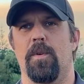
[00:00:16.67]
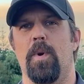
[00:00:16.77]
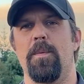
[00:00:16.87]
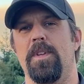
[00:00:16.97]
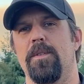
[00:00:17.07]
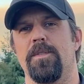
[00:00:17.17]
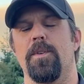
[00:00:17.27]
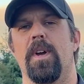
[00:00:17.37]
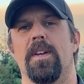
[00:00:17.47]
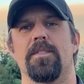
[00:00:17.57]
way we use
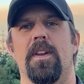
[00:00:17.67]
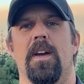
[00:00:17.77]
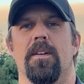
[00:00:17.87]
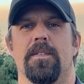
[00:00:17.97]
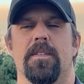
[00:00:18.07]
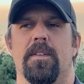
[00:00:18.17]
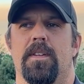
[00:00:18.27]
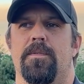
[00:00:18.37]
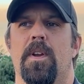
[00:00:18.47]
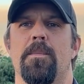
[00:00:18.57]
UAS right now,
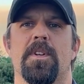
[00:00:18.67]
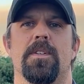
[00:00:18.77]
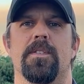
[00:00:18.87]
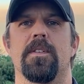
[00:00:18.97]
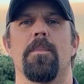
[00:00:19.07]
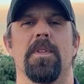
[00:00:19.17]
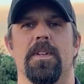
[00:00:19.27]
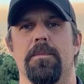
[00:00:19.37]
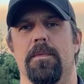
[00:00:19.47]
it's very much a supplement